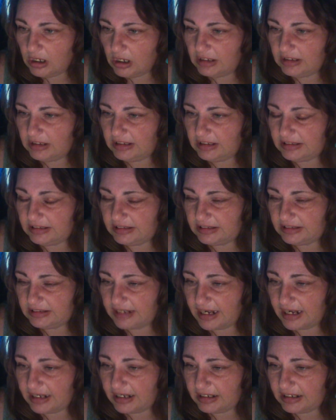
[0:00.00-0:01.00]
The
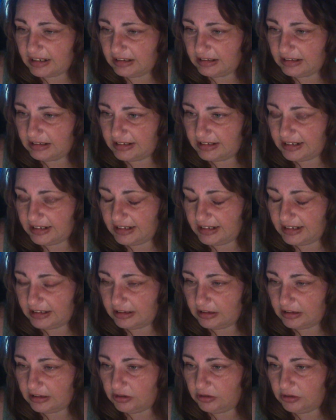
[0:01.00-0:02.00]
second
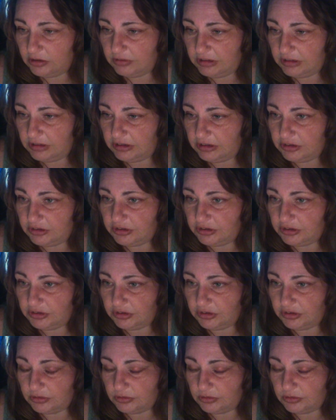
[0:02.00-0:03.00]
thing you need to
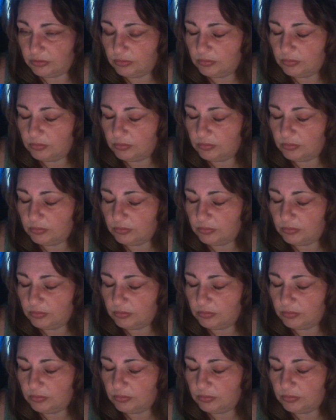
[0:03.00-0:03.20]
do,